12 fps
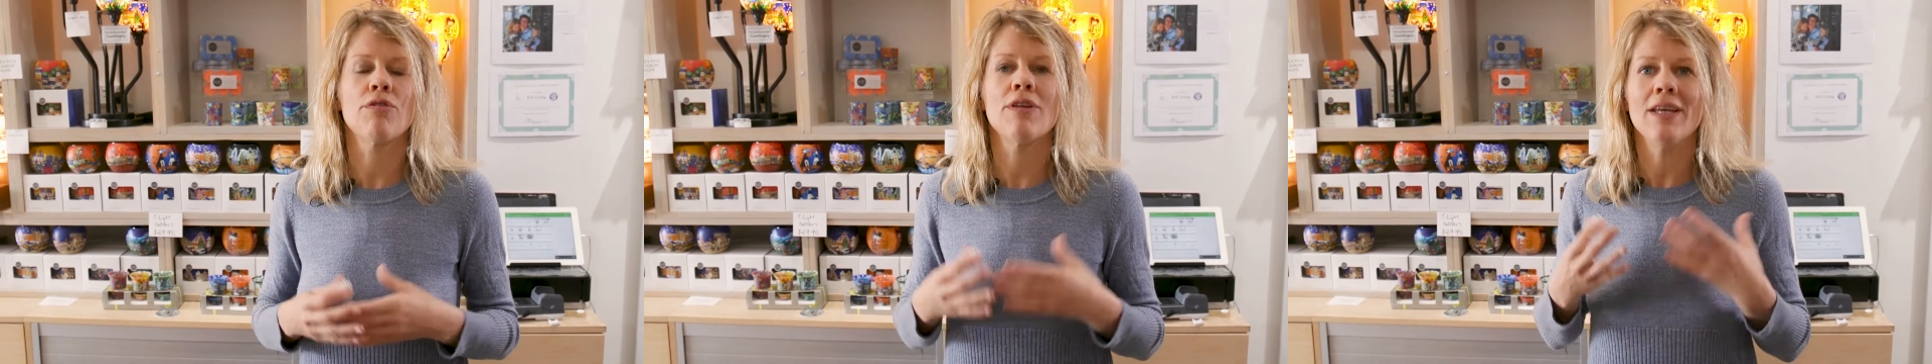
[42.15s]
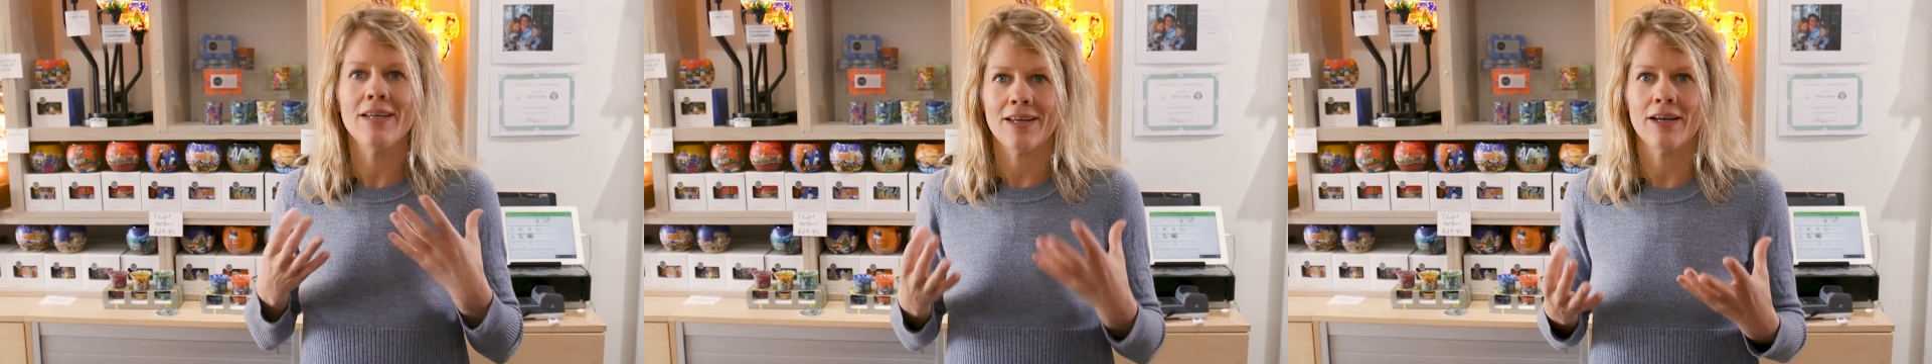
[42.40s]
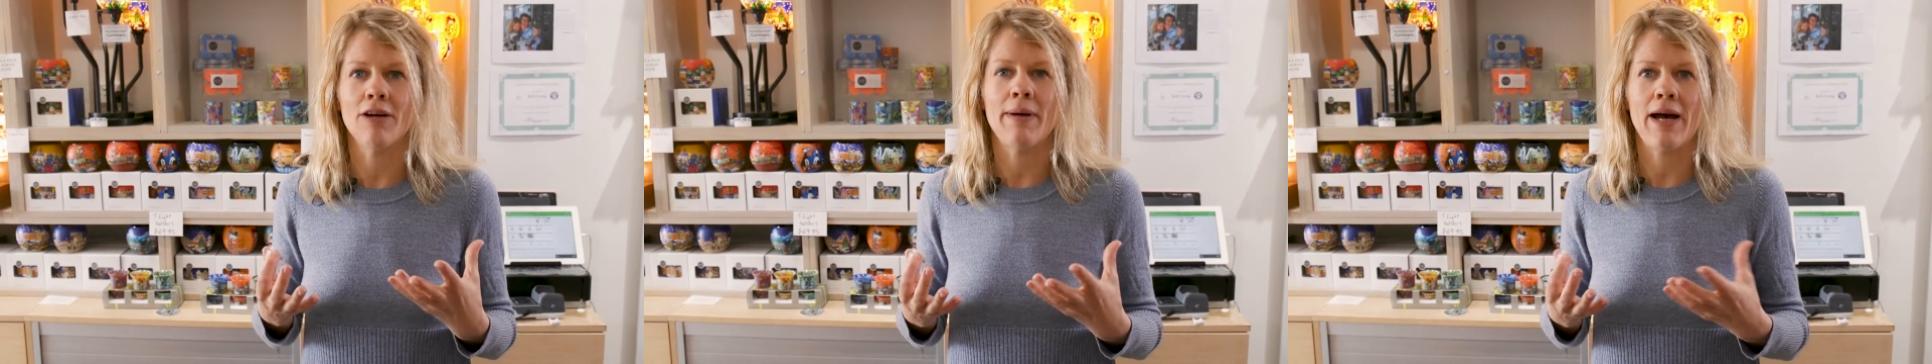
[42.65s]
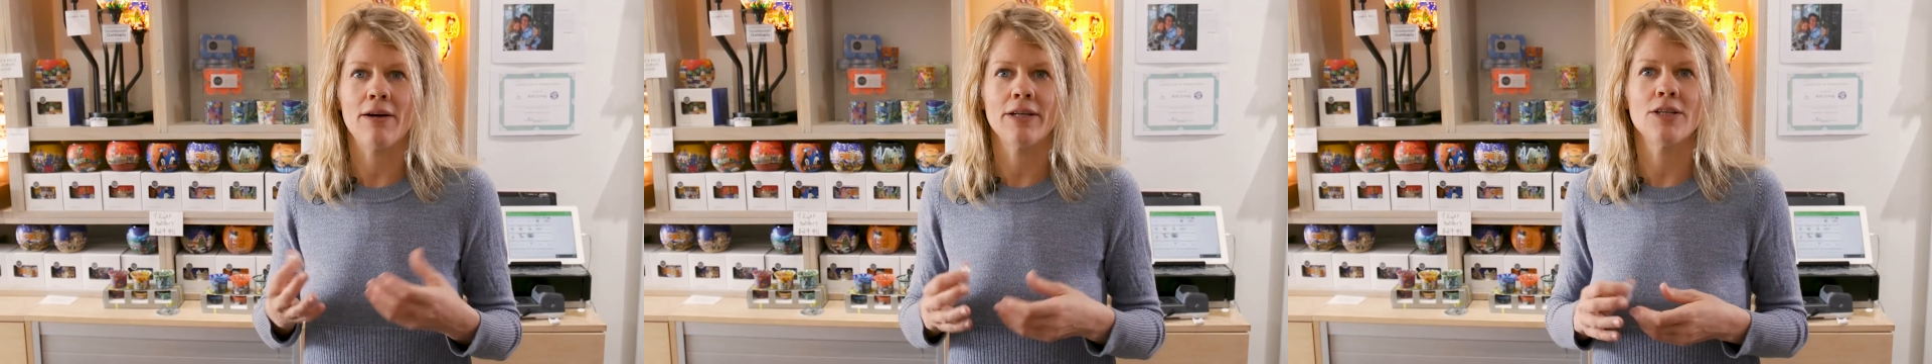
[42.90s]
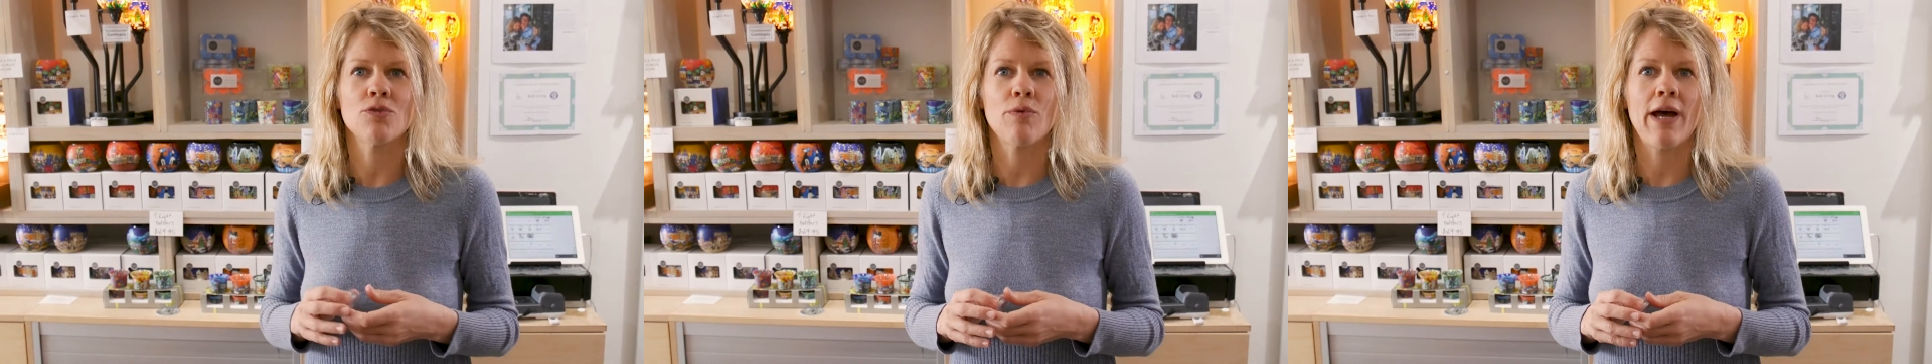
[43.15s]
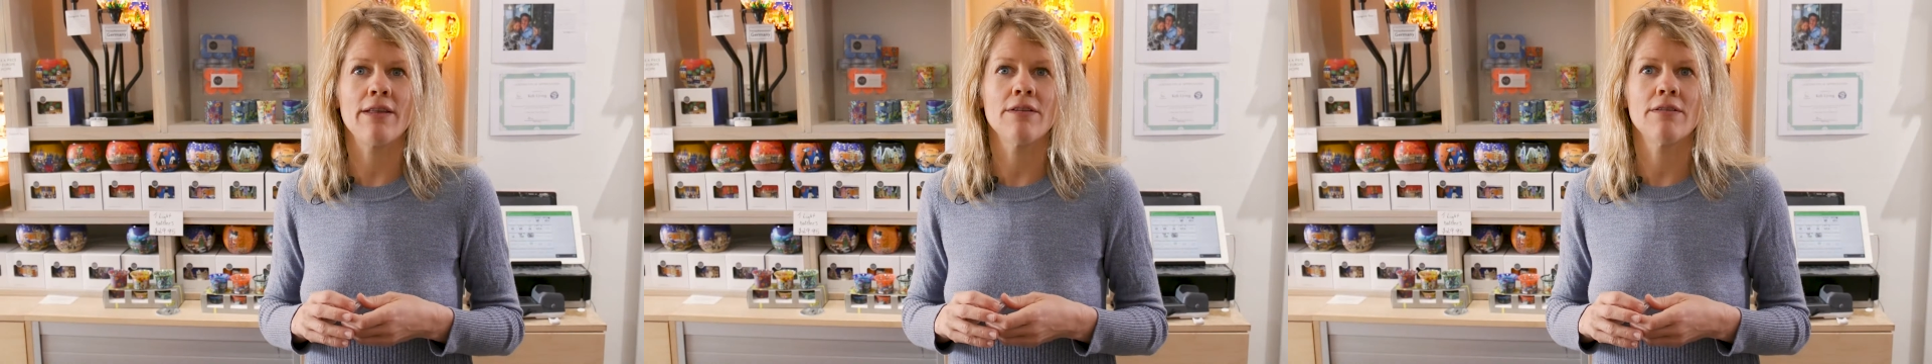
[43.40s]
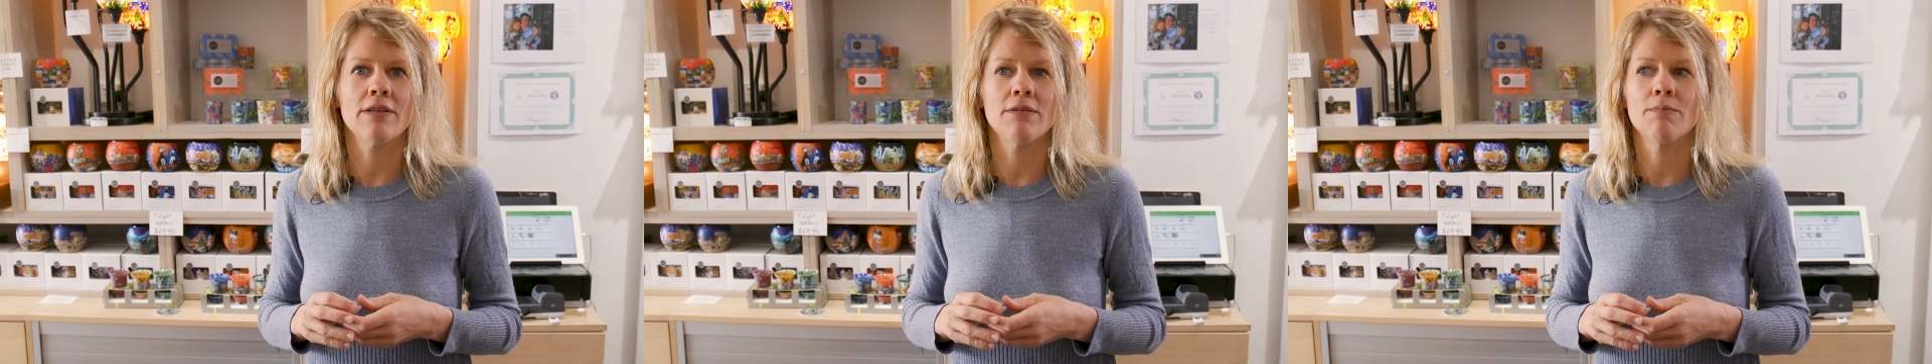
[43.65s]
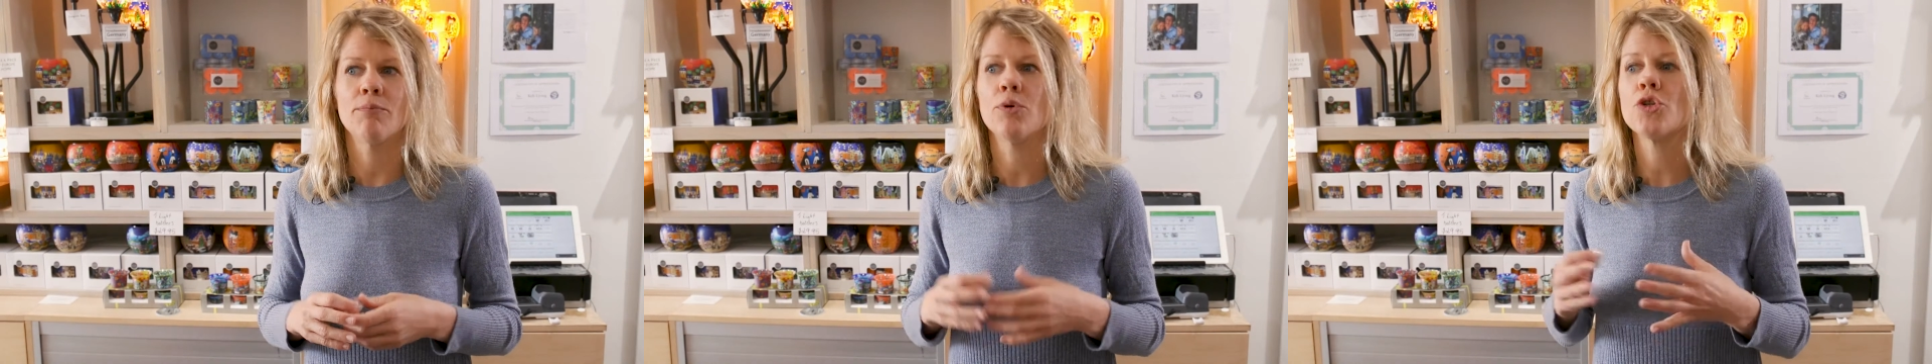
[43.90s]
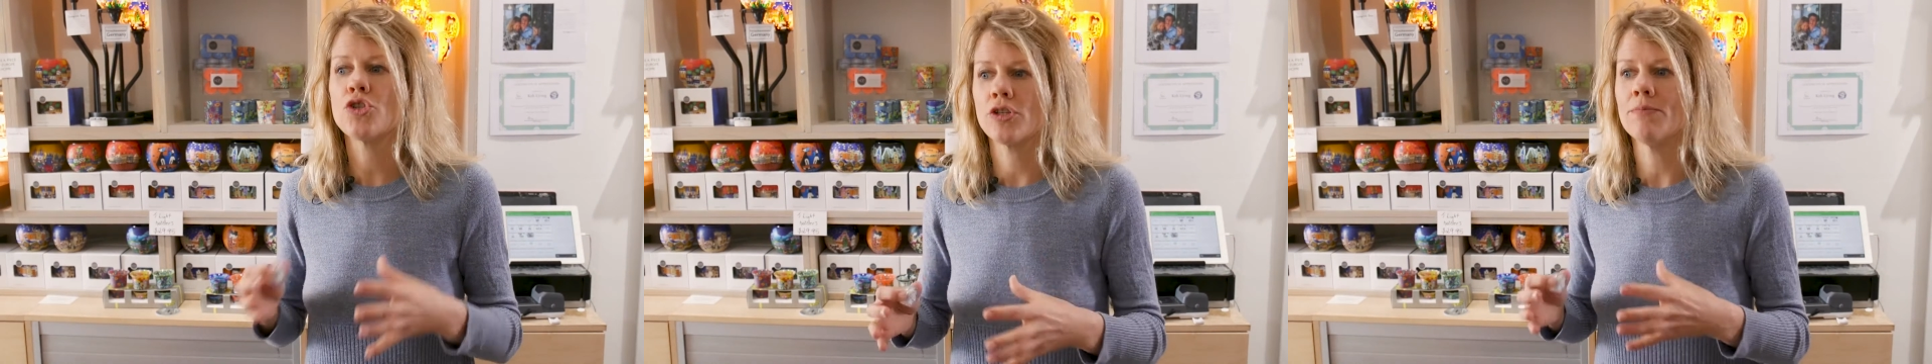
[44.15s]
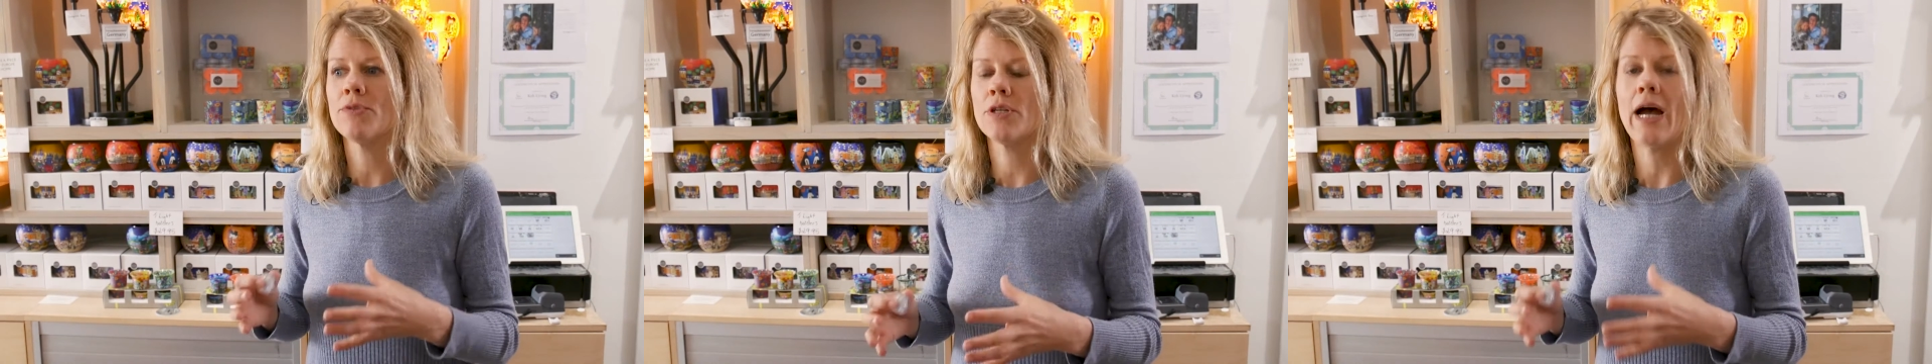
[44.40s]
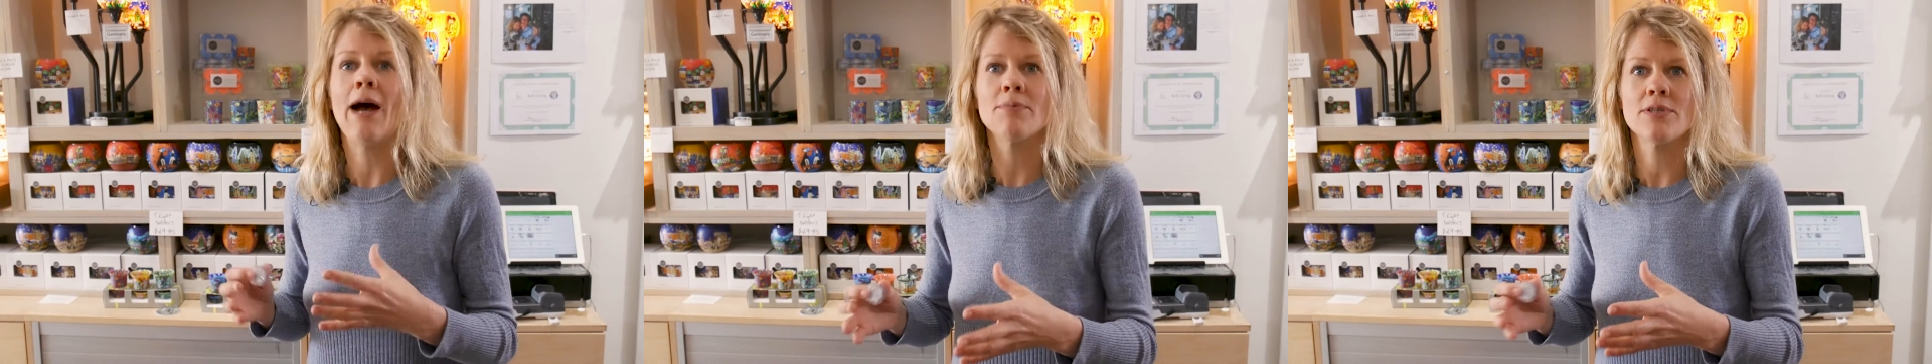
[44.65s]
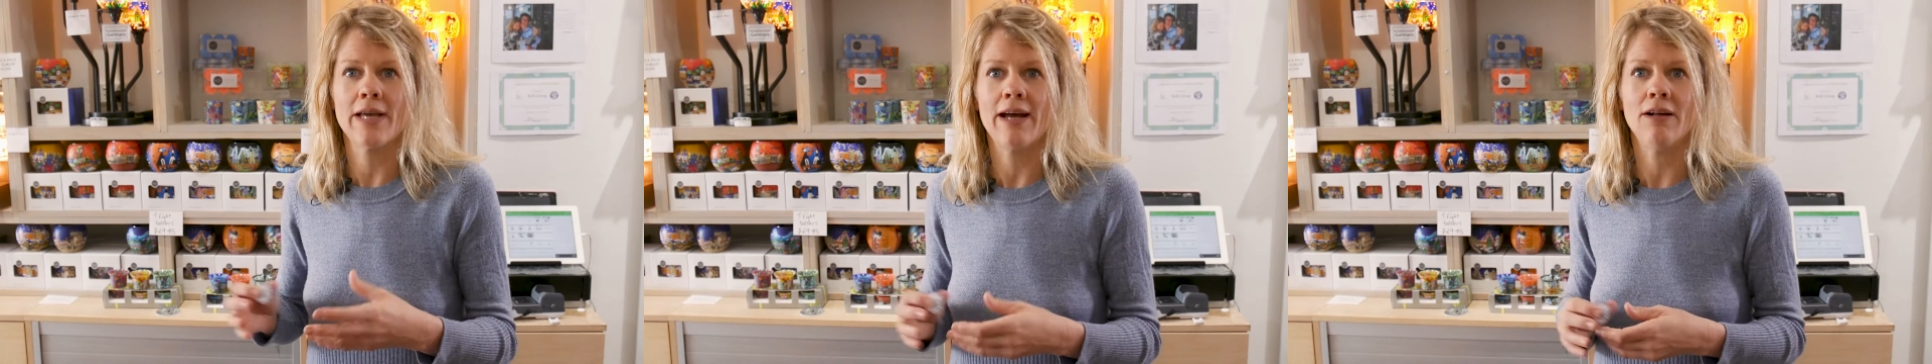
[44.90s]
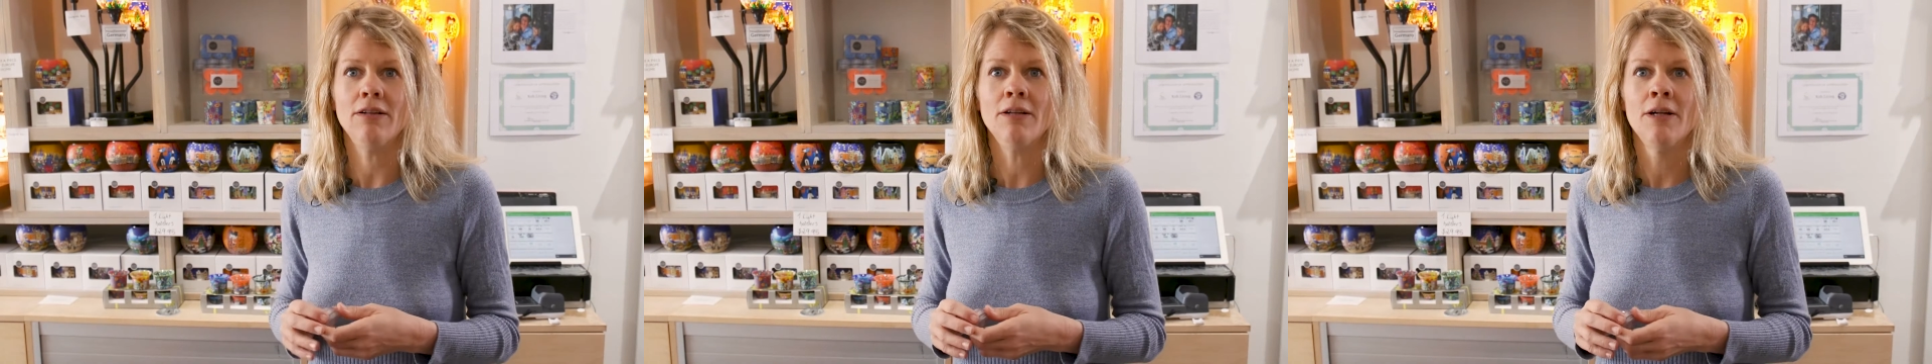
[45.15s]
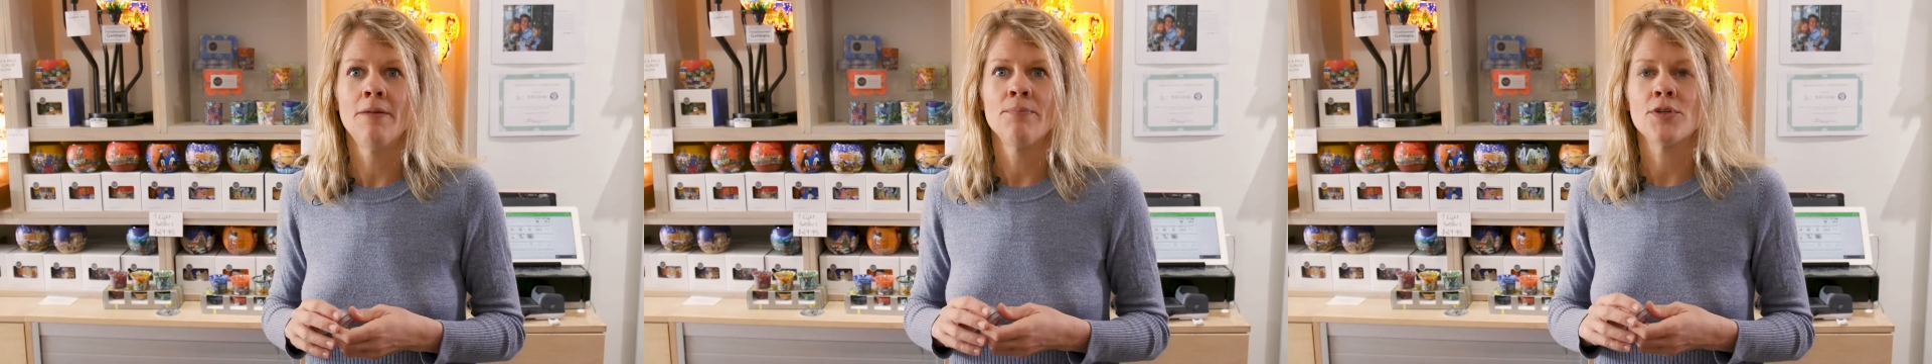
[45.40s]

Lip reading: think about it rather than push them to upsell.